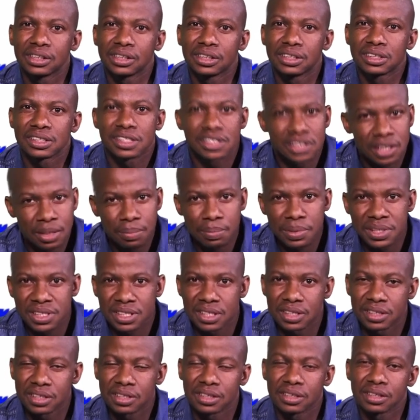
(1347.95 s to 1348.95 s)
She's
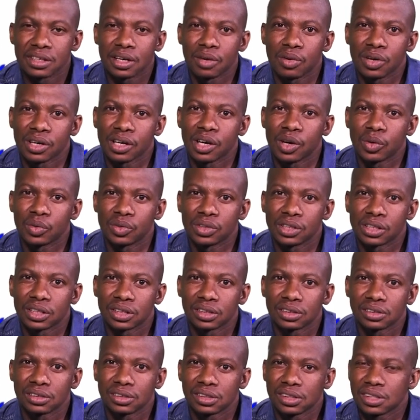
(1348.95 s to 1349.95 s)
representing our country.
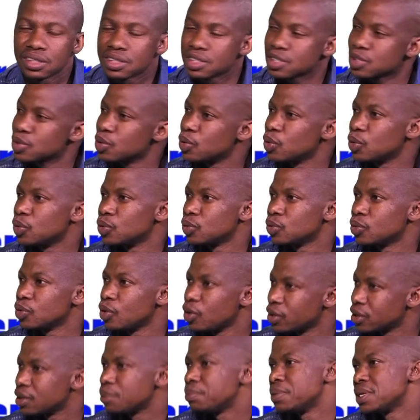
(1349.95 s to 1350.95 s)
So
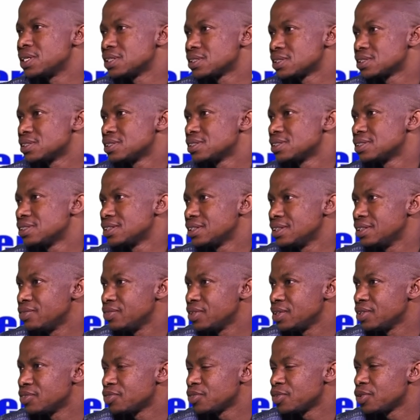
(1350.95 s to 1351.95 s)
all the best,
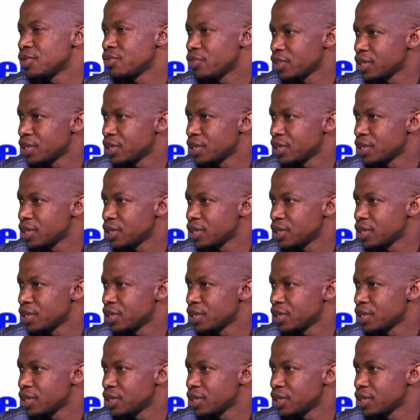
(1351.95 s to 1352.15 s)
even for the